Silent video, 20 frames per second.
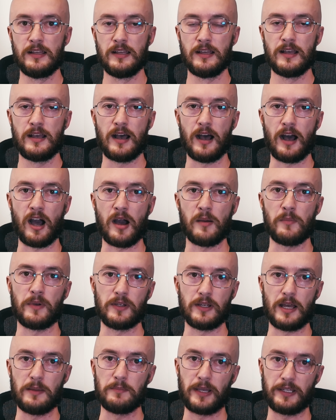
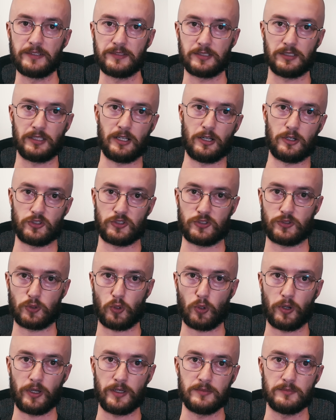And basically I'll just
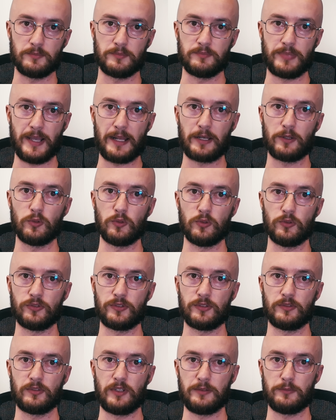draw in panels
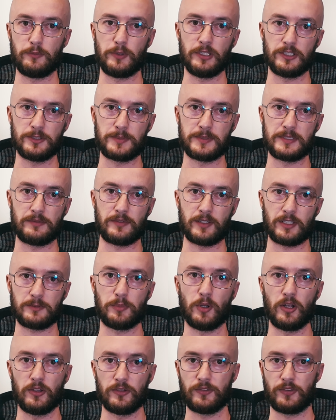in really specific
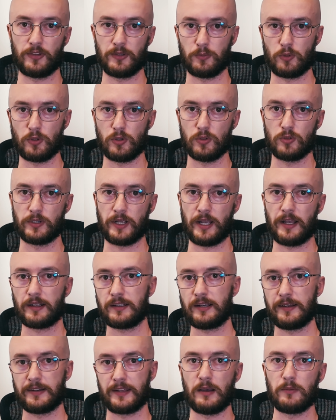spots that will get
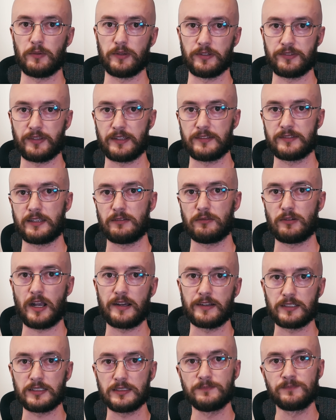cut out with a CNC
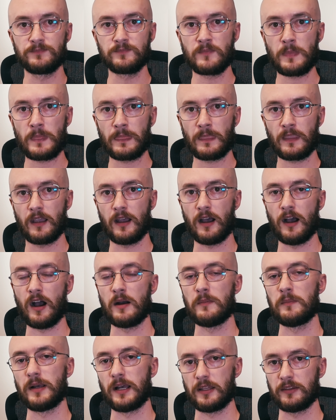router
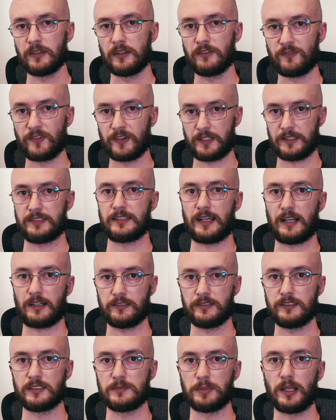and then fit exactly
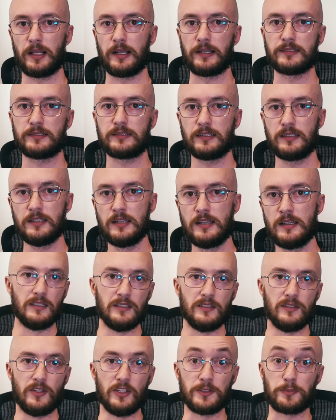into place.
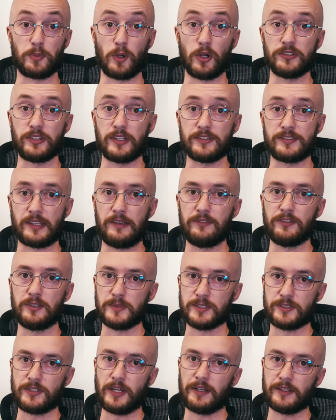This process saves him
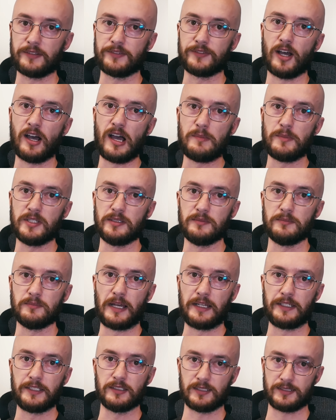a ton of time in
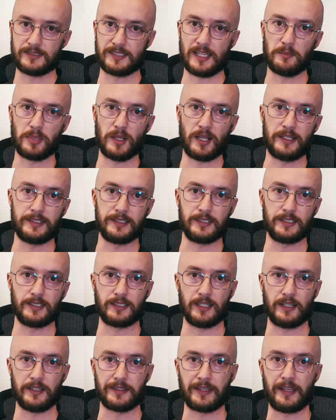manually templating and
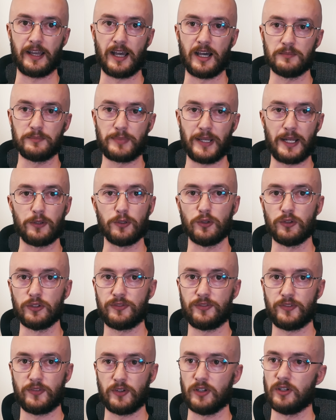cutting out
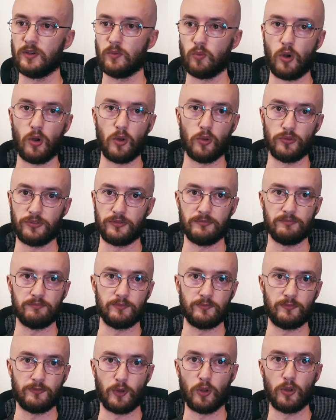panels for walls
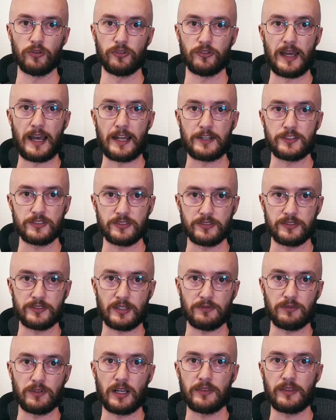and floors and hatches and
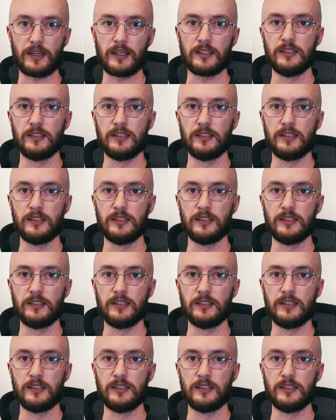stuff like that.